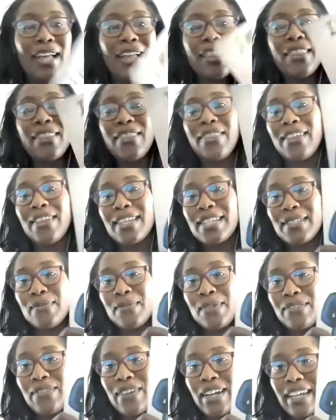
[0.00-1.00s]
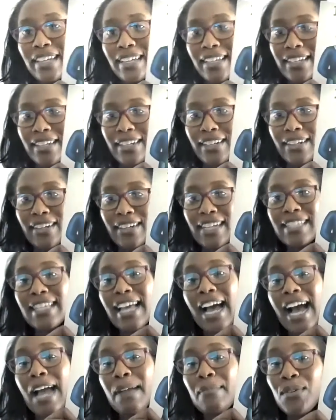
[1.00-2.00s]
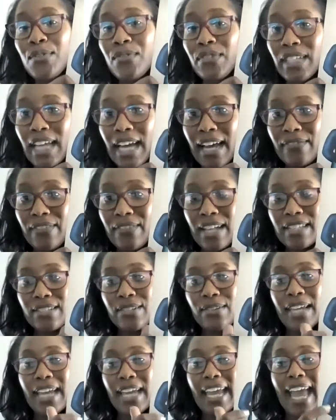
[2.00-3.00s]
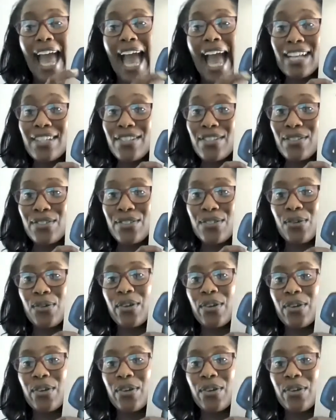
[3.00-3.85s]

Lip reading: This one right here is I Move a Lot and That's Okay, Axel's story.